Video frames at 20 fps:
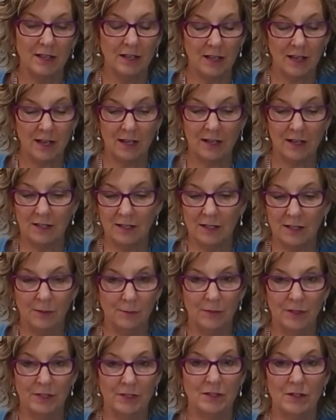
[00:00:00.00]

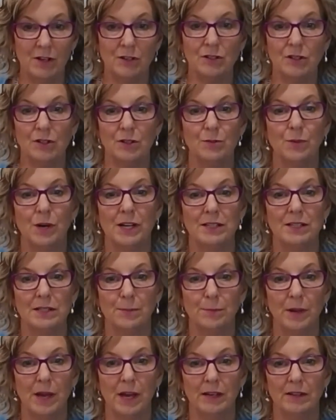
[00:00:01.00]
and there's no two ways
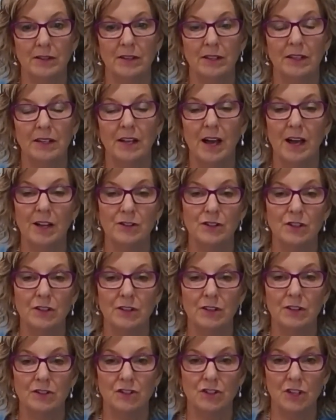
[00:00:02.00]
about it. The larger
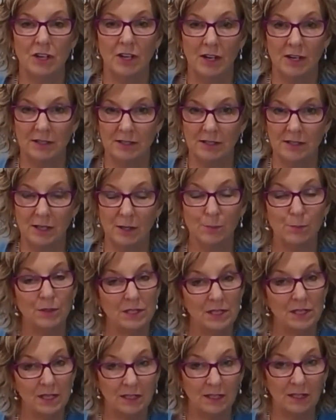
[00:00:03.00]
the GIC,
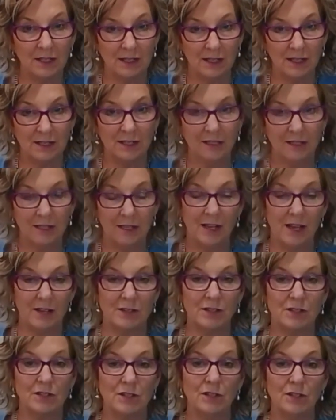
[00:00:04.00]
particularly in a
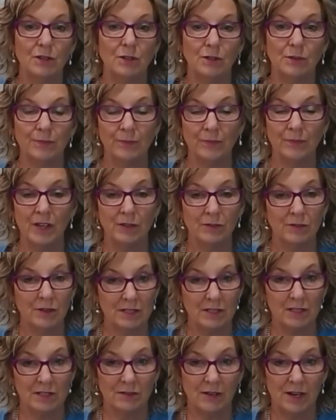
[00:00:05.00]
class 2
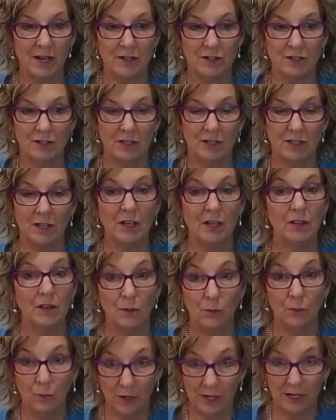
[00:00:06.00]
restoration,
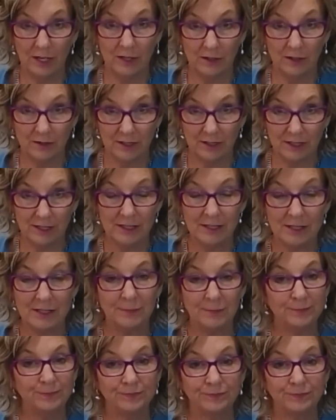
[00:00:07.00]
the weaker it is.